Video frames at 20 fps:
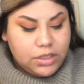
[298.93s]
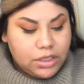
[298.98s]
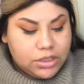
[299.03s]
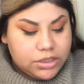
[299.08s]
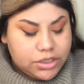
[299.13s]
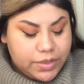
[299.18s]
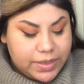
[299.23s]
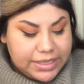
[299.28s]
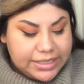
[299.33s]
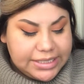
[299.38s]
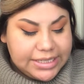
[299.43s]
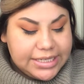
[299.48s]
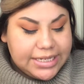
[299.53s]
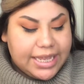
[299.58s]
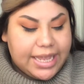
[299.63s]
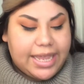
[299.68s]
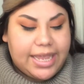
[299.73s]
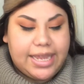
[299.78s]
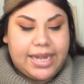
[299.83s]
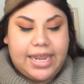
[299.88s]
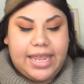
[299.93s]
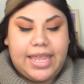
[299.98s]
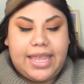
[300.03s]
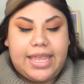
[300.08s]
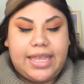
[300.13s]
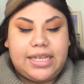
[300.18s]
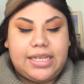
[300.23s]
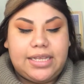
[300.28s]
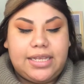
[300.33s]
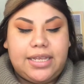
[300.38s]
So I did get
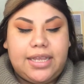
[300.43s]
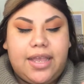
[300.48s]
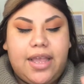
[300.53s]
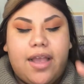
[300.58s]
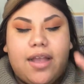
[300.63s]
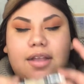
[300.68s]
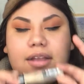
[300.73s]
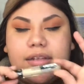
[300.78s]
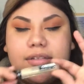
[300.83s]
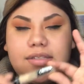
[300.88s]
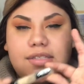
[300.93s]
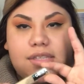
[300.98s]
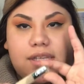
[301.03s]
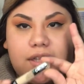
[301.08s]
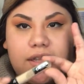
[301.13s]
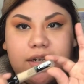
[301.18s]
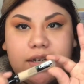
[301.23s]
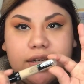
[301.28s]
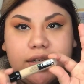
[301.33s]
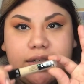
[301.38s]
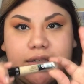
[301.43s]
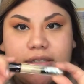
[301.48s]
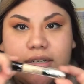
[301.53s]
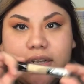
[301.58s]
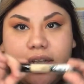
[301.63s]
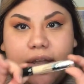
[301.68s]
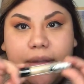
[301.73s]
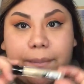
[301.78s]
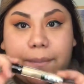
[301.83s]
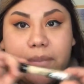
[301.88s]
a concealer
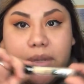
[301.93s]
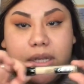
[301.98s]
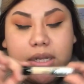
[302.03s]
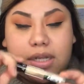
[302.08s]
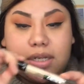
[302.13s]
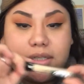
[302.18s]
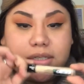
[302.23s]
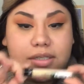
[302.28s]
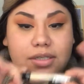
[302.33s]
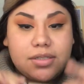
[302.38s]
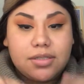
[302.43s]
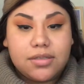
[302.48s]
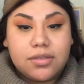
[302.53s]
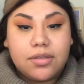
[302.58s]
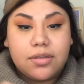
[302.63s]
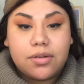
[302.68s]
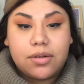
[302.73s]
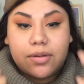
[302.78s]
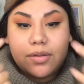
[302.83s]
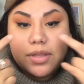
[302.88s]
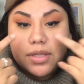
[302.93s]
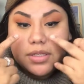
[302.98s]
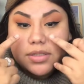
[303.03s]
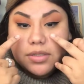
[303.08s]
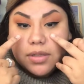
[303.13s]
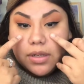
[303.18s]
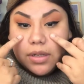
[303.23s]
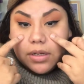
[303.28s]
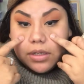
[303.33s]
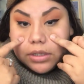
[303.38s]
because, you know, these
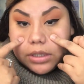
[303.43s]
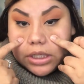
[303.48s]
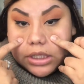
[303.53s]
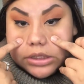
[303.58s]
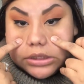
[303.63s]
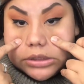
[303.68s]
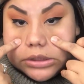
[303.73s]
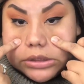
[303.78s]
ojerotas